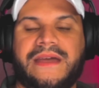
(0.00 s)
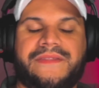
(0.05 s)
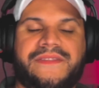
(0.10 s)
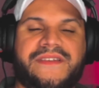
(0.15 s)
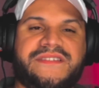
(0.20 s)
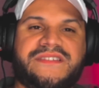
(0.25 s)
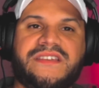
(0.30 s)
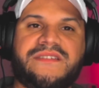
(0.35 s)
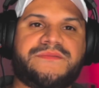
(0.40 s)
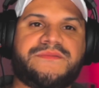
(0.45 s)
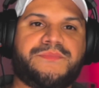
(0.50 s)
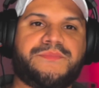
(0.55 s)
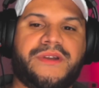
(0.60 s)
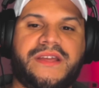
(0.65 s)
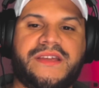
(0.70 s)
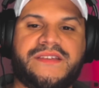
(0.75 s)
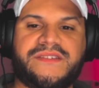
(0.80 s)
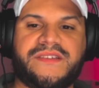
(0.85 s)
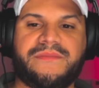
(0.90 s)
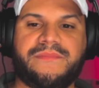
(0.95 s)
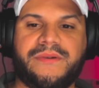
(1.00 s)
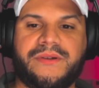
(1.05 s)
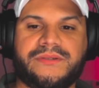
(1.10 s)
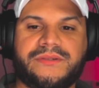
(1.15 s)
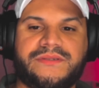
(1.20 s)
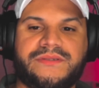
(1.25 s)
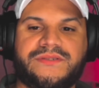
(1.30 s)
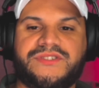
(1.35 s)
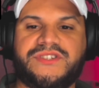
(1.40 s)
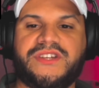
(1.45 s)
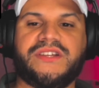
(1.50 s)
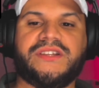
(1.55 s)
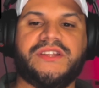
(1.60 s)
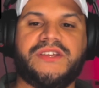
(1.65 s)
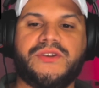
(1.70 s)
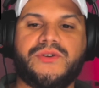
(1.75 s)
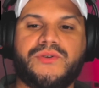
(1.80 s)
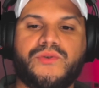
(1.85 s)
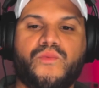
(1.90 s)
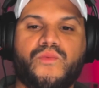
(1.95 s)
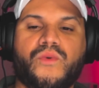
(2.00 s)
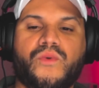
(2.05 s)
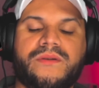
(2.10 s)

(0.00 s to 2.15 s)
yeah, this seems pretty easy to build. Jingliu,